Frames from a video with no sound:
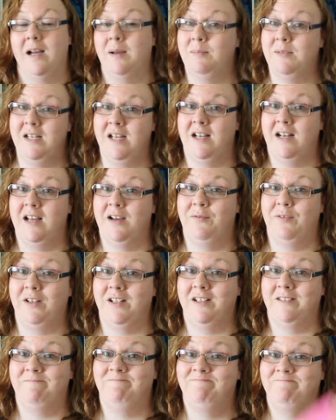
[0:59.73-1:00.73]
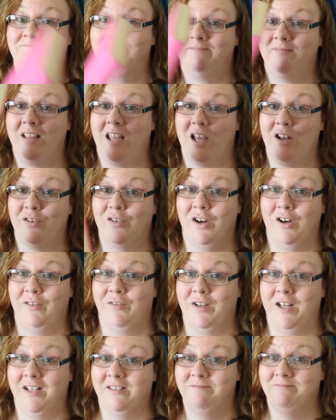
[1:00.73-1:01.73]
I'm DNFing it, getting rid
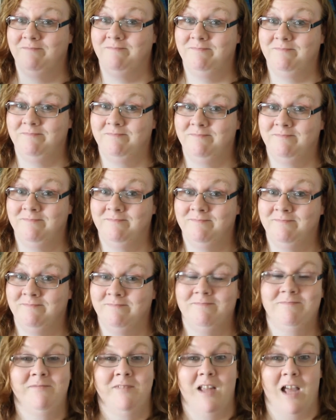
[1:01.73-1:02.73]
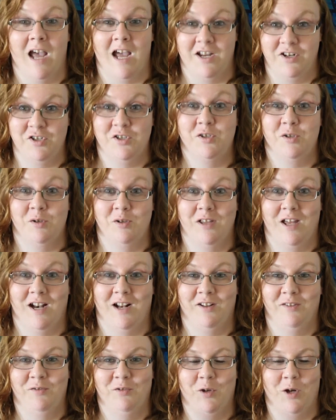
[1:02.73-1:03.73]
of it. I just threw that
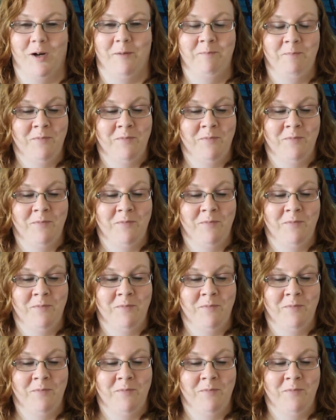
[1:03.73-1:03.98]
on the floor.